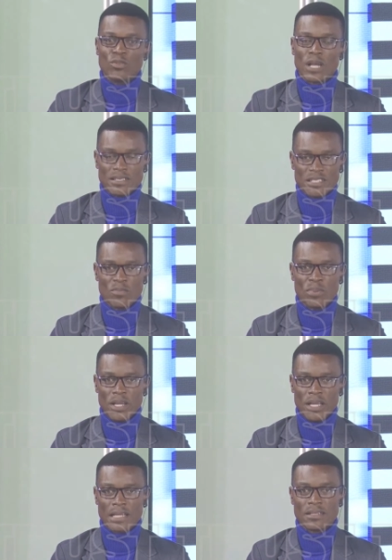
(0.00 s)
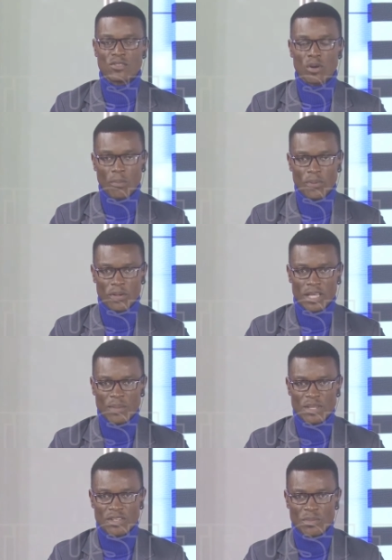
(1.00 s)
You can still play at least up your
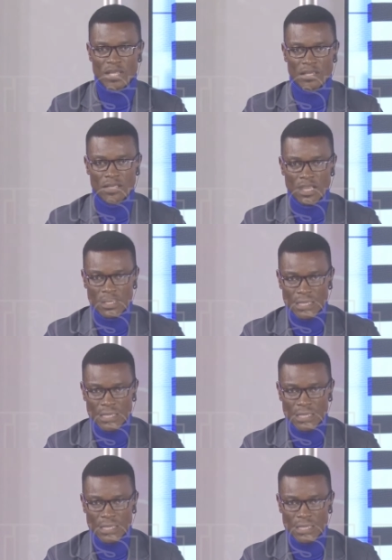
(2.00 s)
game in the remaining